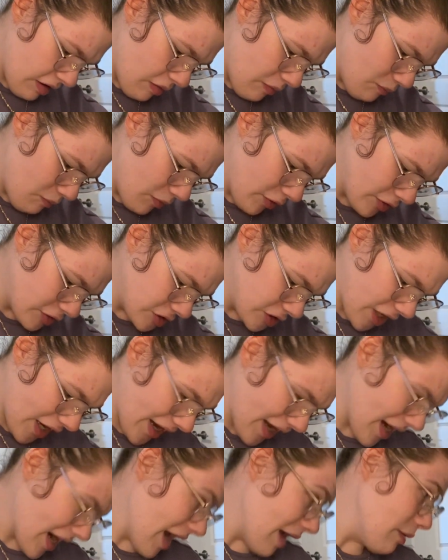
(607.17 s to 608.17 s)
book
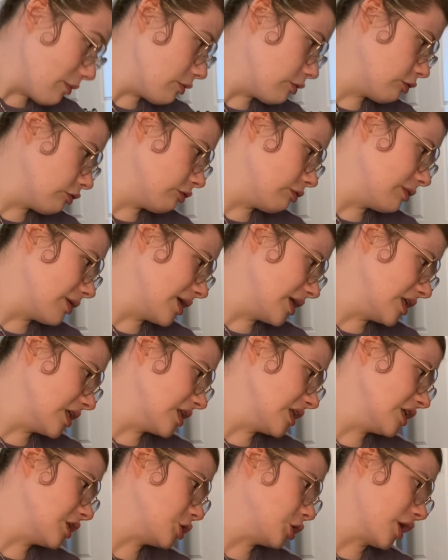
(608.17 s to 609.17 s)
check-in. I'm
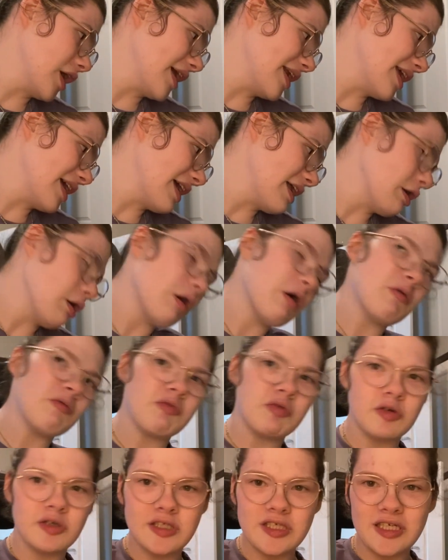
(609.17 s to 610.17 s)
really trying to get all
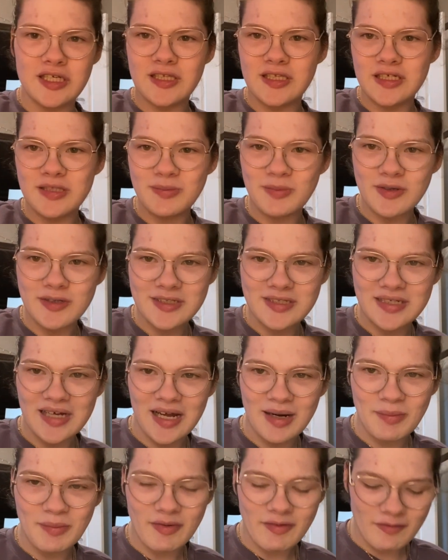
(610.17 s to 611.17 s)
14 of these books
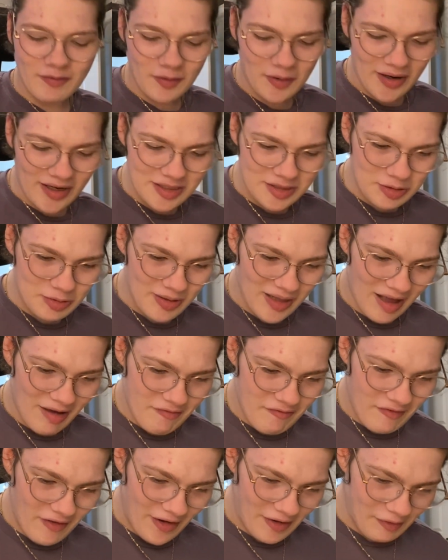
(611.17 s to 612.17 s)
done before I do
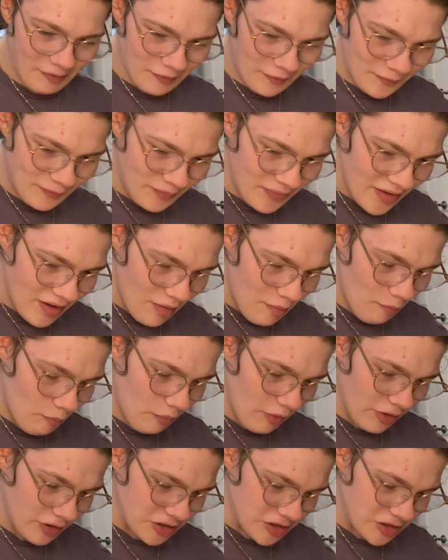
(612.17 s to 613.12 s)
that final book